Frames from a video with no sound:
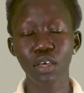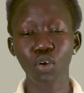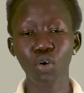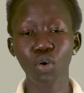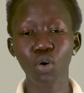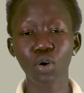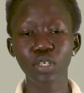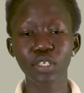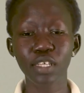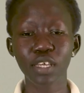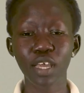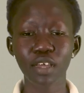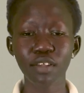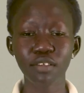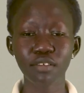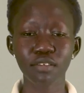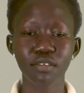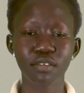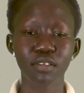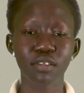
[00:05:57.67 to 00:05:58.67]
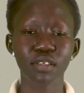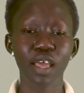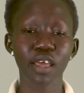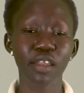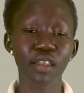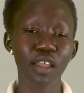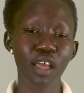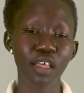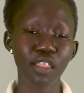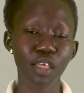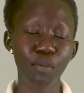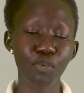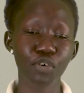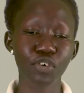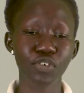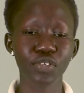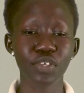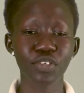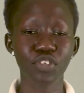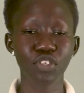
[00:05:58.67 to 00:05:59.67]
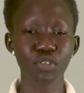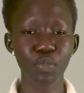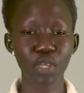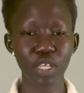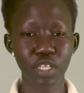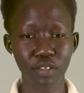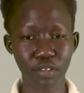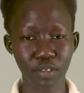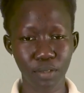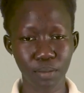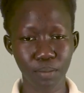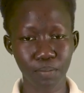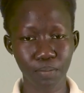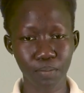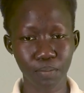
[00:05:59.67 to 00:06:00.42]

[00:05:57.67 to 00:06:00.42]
cold cuts, and other processed meats.